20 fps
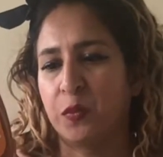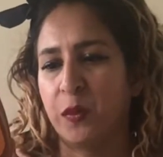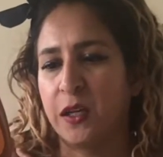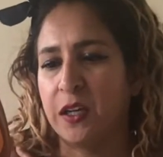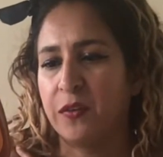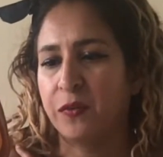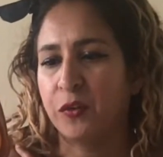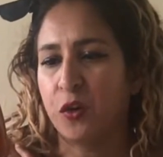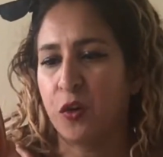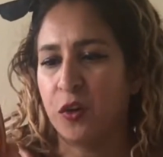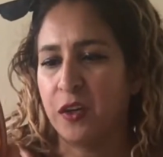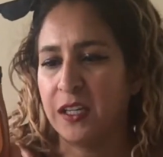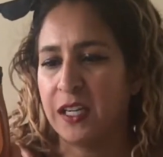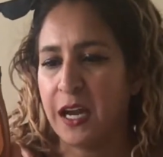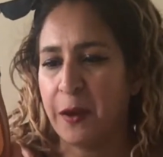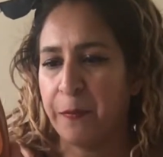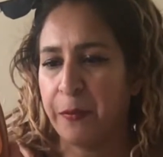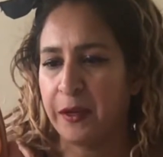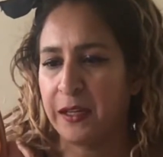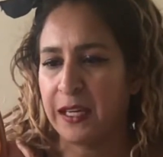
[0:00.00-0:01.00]
we've got
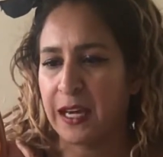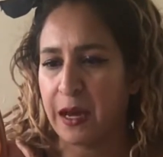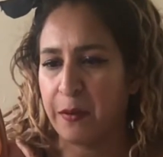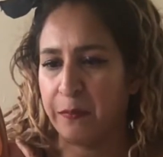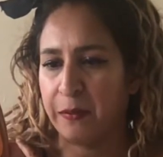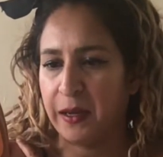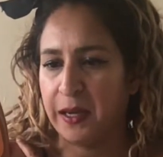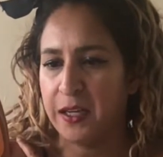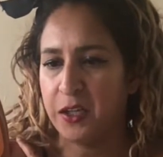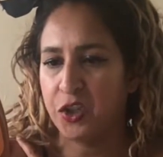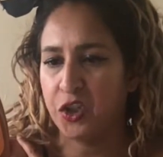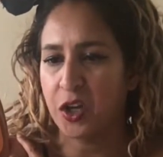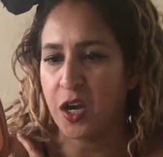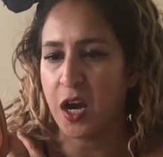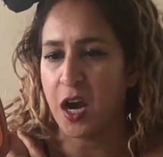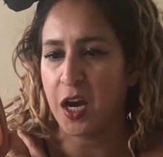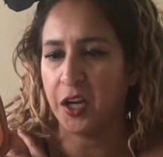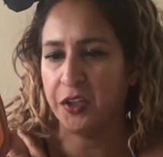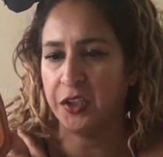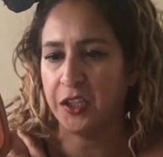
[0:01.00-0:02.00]
Napa cabbage,
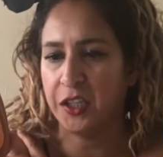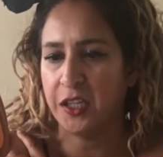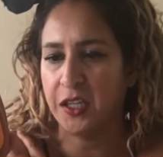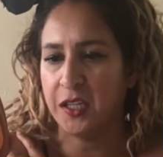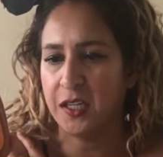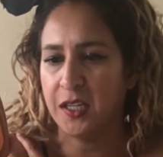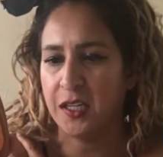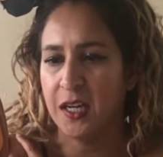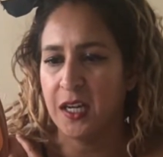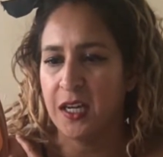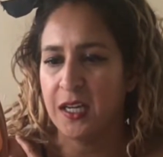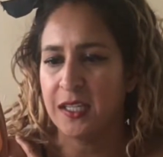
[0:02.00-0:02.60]
onion,